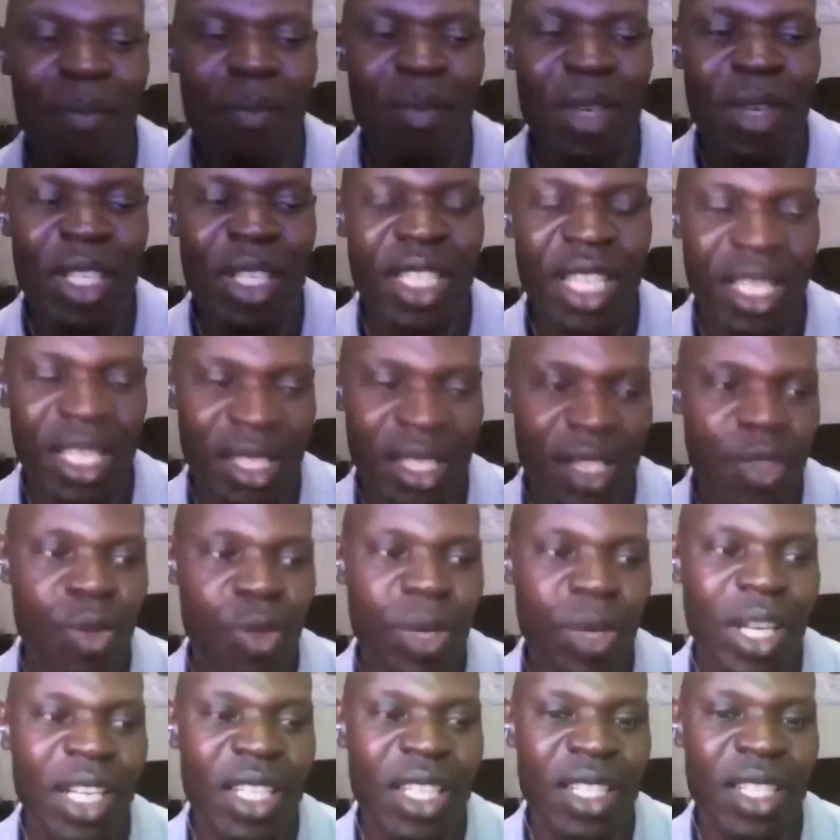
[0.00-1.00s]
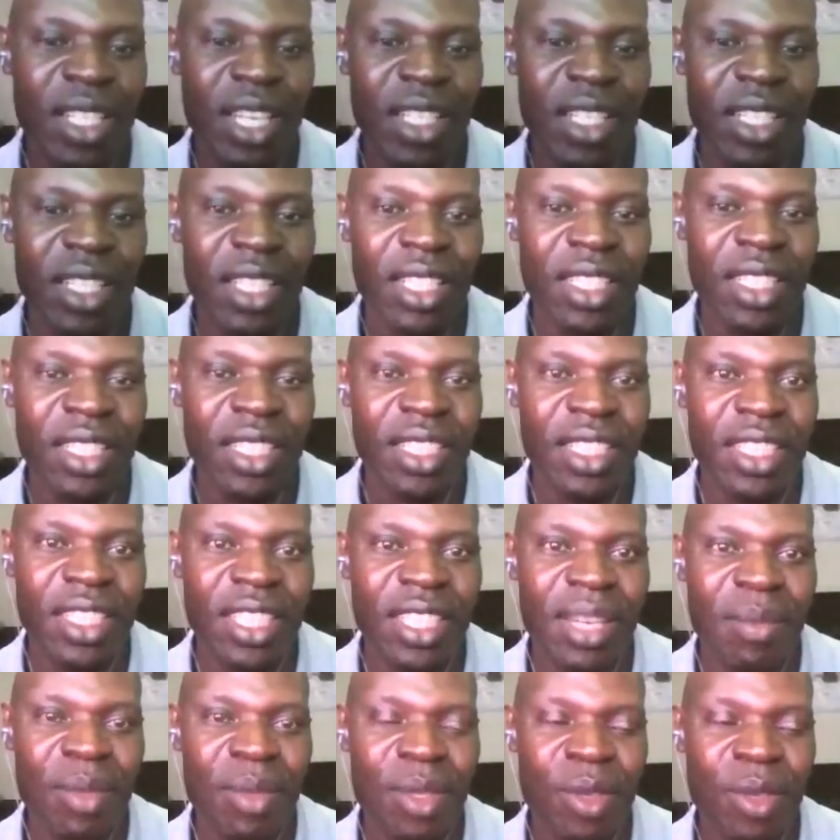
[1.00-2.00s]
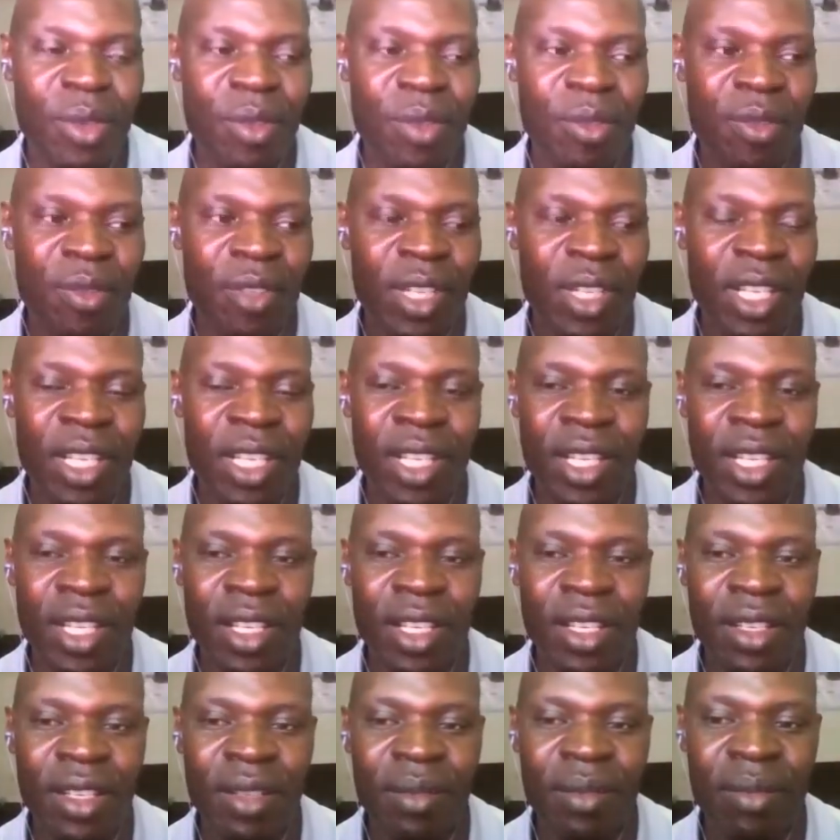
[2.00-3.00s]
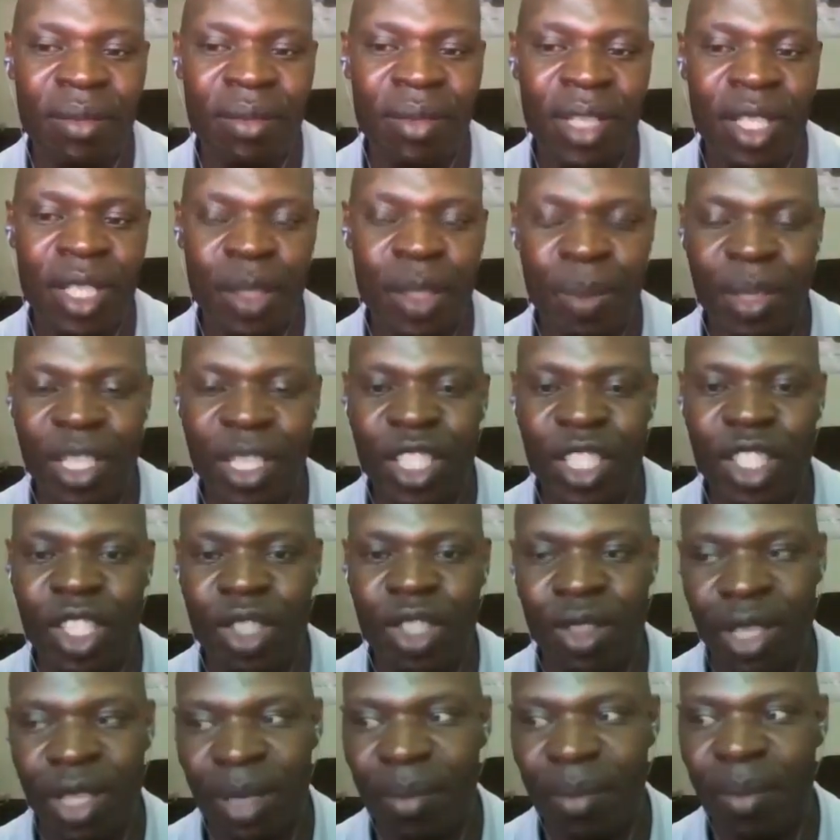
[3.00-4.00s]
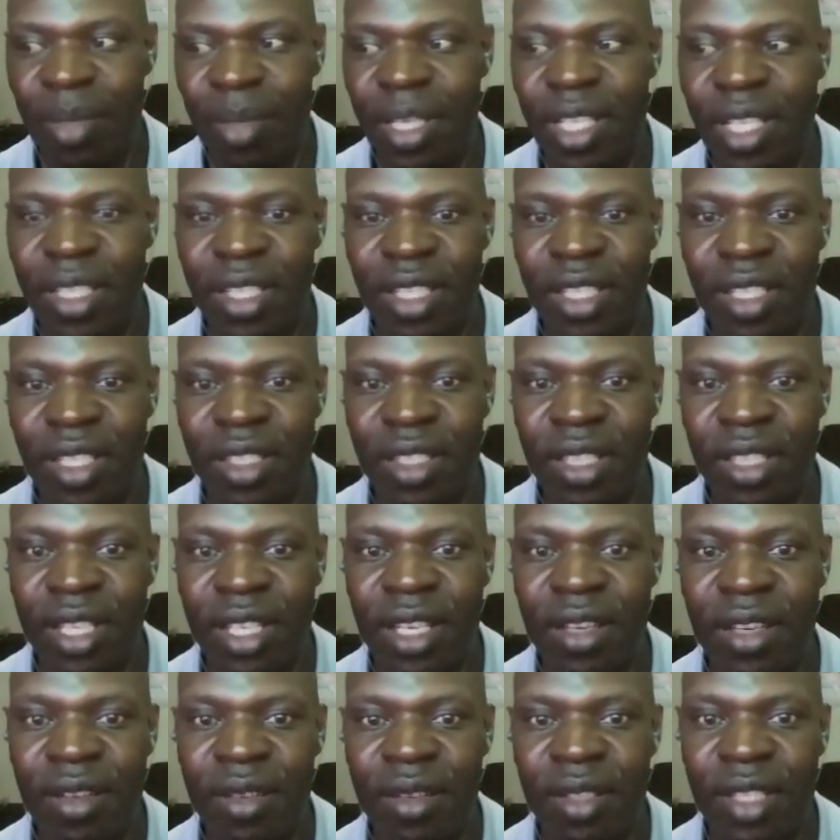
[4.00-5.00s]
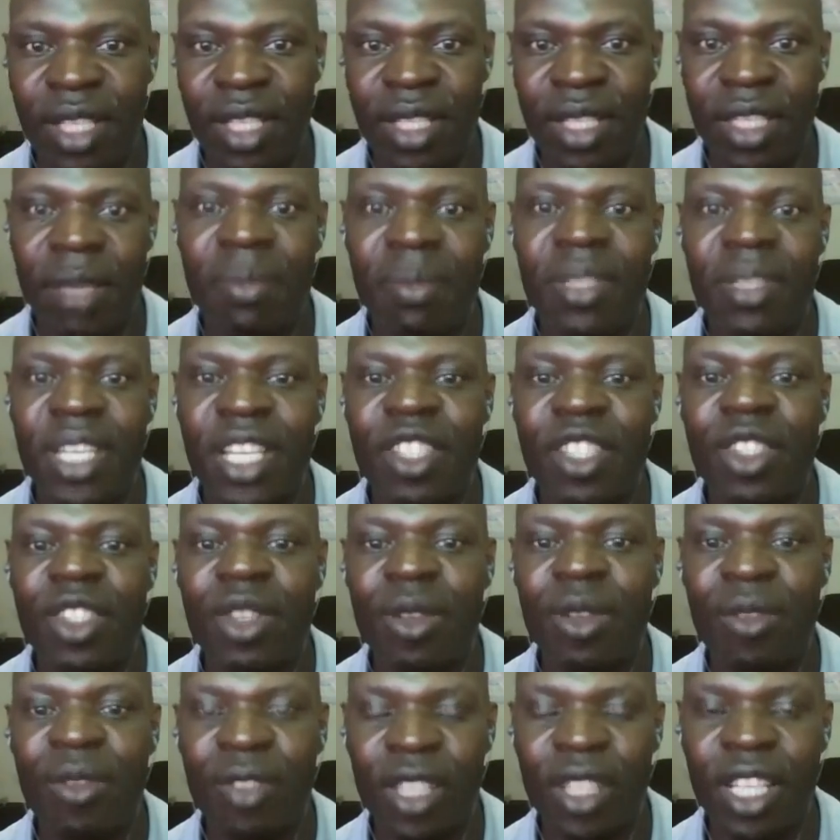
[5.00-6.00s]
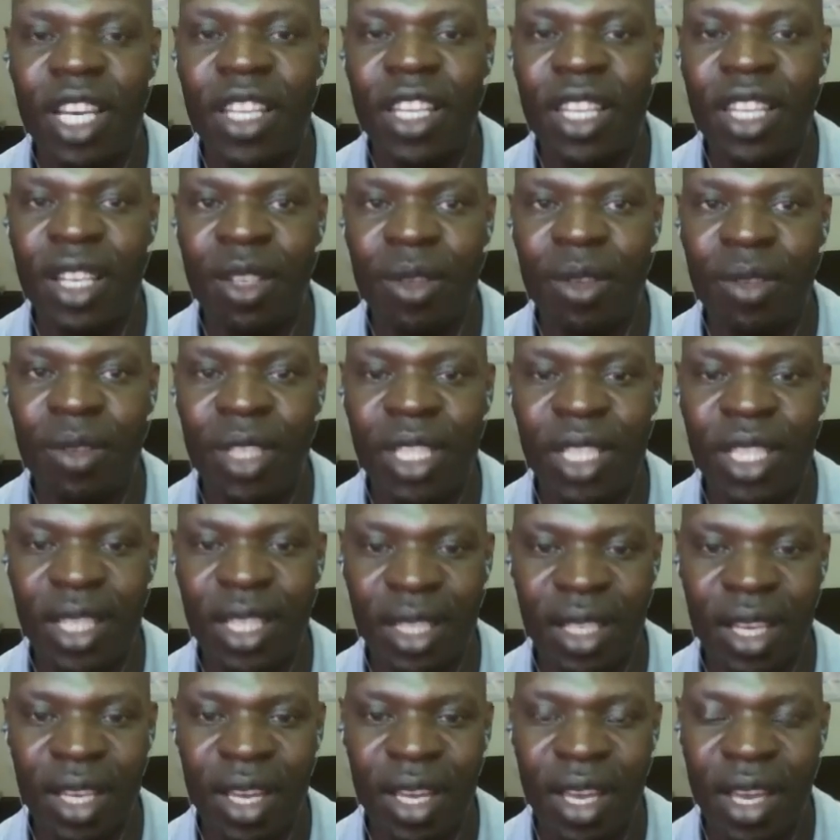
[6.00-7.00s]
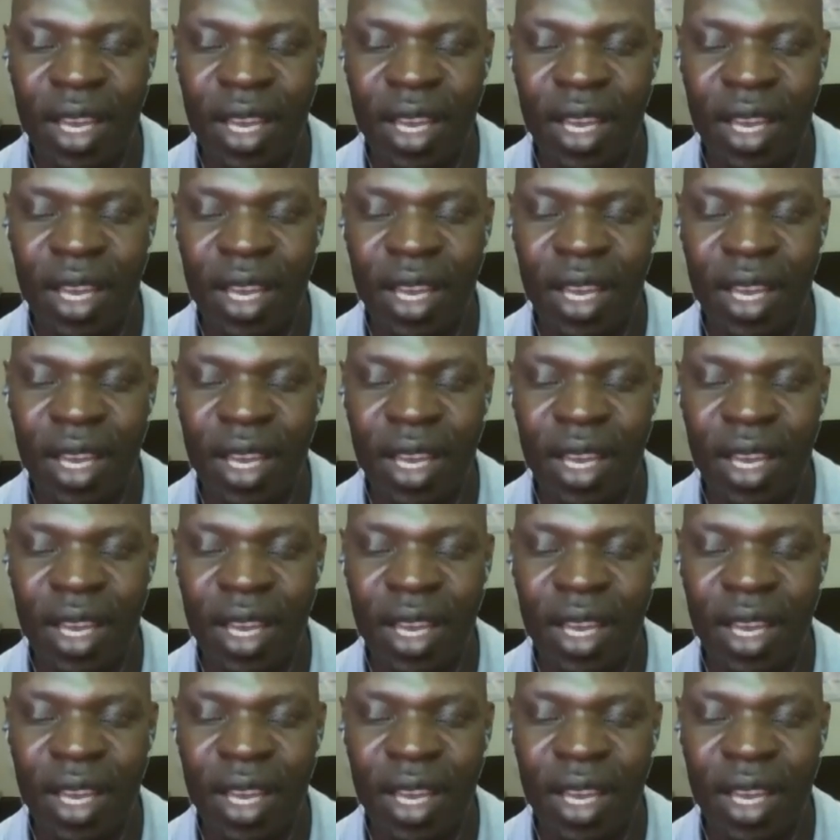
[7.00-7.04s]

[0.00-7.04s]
Yes, I do understand that in terms of expenditure on umpires, it's a substantial figure at the end of the day.